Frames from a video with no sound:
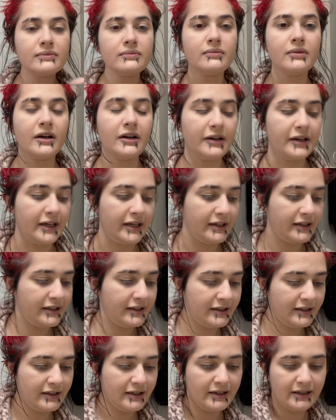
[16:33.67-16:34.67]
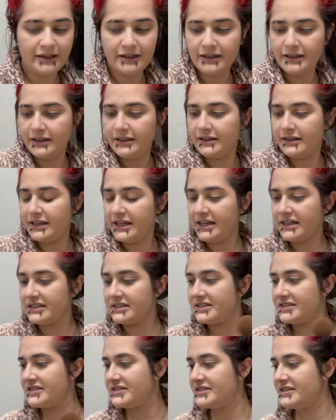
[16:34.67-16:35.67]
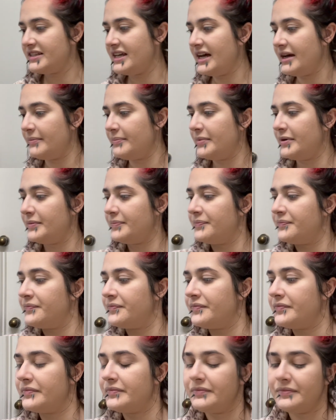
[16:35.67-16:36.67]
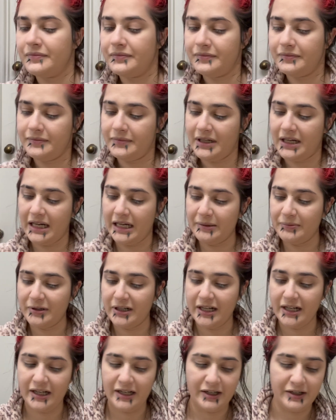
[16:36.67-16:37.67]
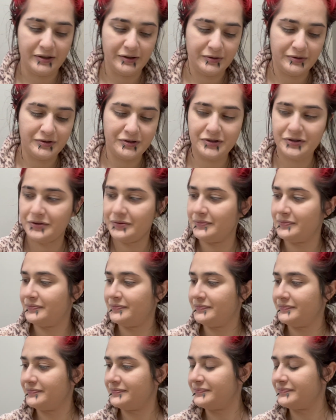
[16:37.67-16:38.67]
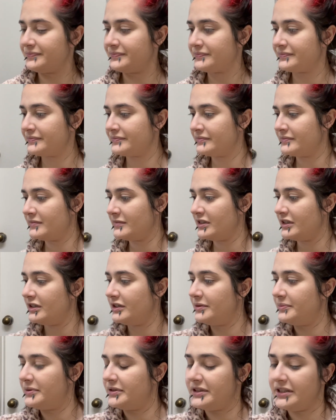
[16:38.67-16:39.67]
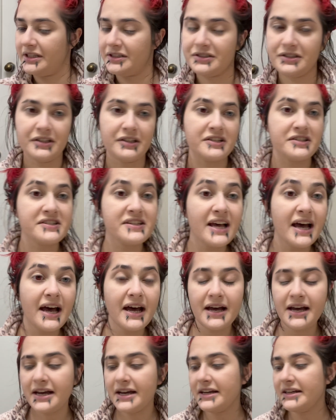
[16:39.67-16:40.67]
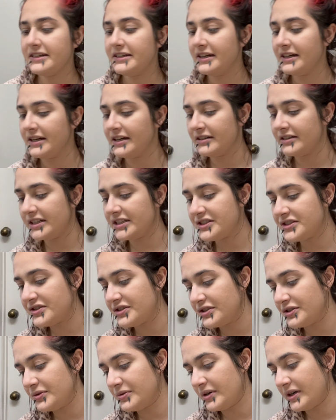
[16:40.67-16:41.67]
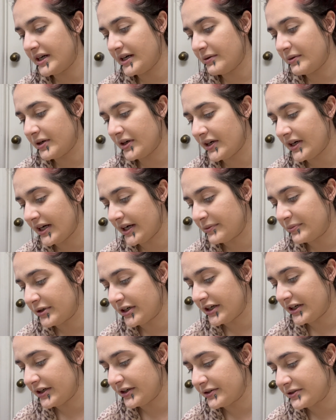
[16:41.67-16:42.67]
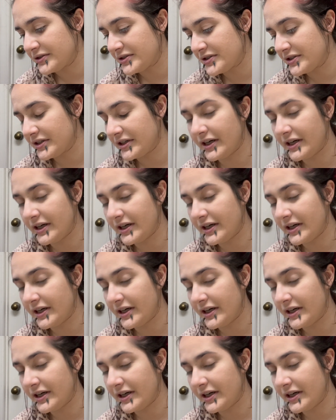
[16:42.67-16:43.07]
Alright. Next step. Eyebrows. Gonna put that to the side. Let's do our eyebrows.